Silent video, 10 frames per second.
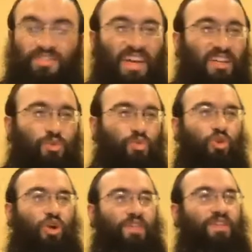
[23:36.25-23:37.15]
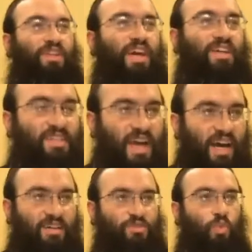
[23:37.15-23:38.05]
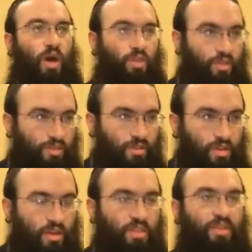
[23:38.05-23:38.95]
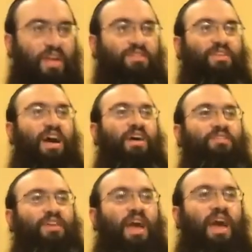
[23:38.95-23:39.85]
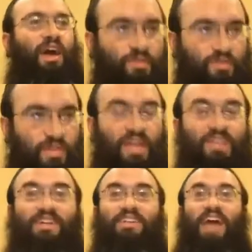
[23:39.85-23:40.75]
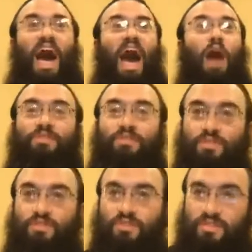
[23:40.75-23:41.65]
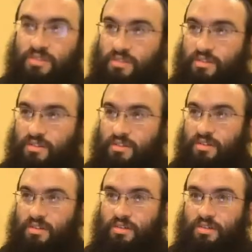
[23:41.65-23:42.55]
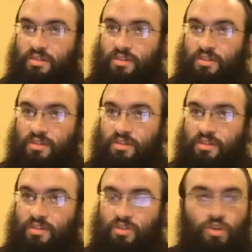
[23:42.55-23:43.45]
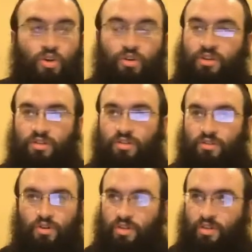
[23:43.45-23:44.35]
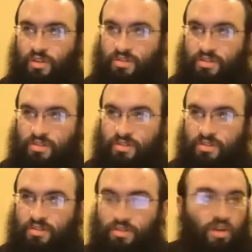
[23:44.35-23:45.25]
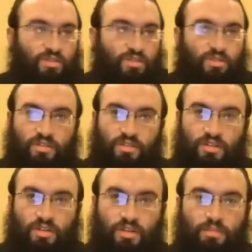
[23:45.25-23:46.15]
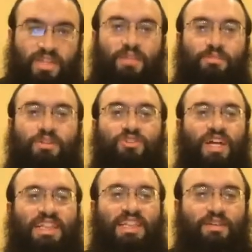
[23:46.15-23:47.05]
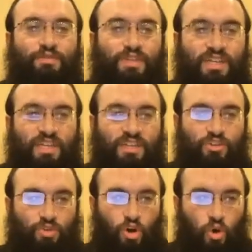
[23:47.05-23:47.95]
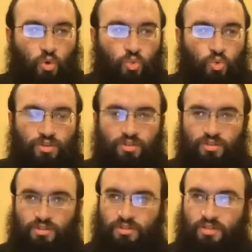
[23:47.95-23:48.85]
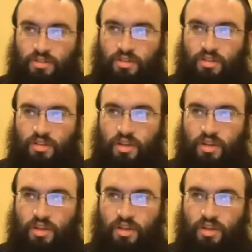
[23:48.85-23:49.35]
The second you look at the next guy's wealth, the next guy's house, the next guy's obstacles, you already you already lost. You lost. Because that means you're not living in your own world.